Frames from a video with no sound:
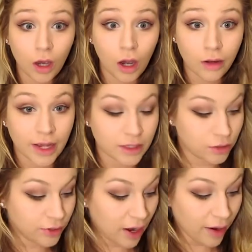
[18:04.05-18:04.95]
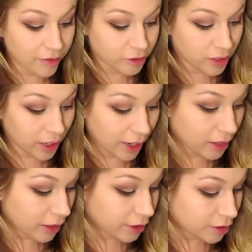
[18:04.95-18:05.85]
Okay, so now after the
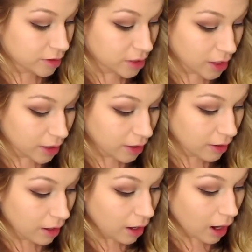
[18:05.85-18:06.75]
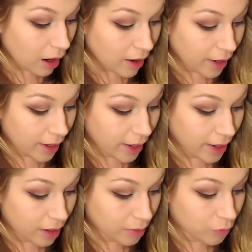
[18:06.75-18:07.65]
eyeliner is done, I
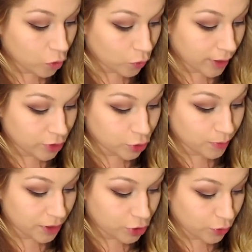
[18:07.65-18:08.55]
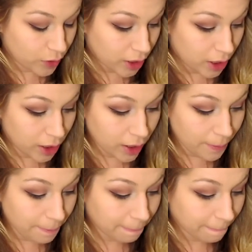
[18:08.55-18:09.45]
am going to be
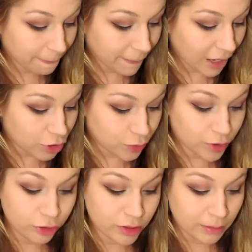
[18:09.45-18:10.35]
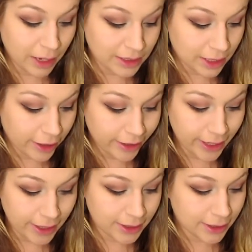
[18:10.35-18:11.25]
doing, should we do some mascara
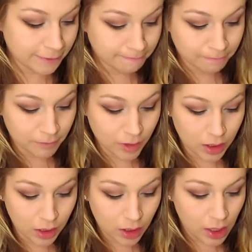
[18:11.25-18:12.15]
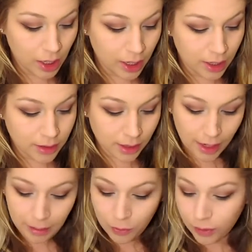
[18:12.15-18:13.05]
next? And
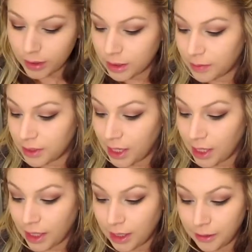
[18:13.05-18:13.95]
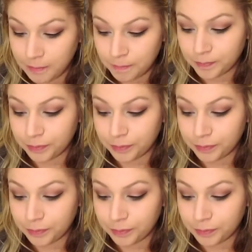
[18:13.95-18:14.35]
I am going to be taking